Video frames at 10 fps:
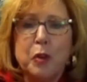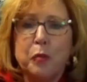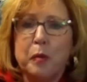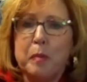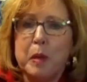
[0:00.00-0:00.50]

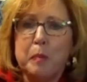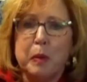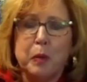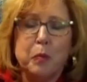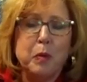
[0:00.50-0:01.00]

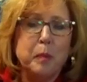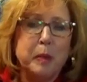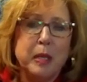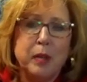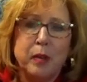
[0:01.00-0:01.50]
Remember, we'll
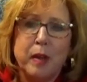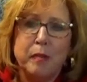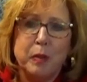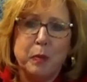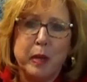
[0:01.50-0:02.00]
be here
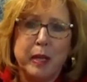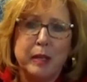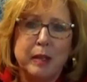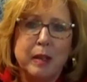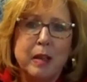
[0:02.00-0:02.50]
every week,
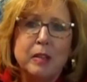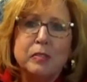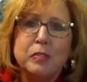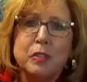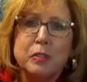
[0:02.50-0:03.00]

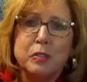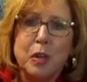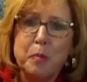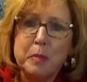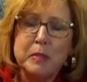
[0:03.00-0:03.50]
so
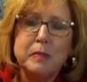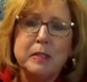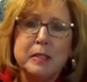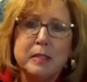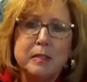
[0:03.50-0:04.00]
don't miss
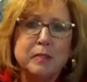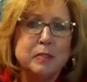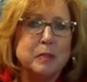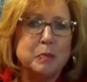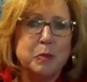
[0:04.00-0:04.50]
it.
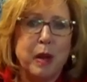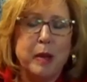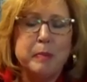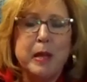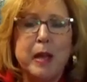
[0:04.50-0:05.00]

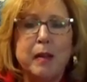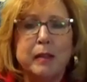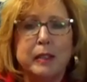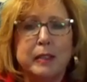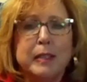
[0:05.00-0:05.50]
Subscribe now
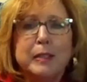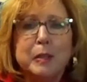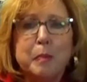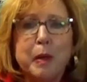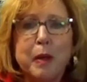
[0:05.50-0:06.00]
and hit the
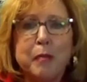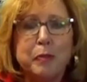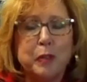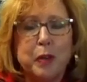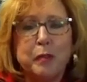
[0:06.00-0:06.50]
bell for
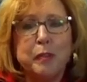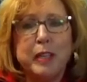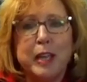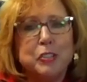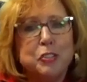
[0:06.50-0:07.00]

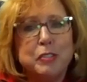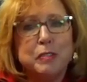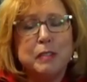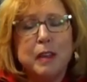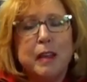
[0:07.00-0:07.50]
notifications.
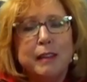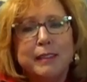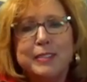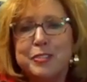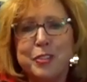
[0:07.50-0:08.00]

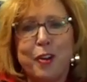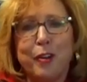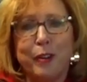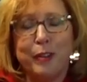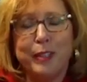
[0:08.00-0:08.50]
Let's start
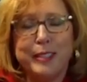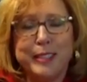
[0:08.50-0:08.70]
learning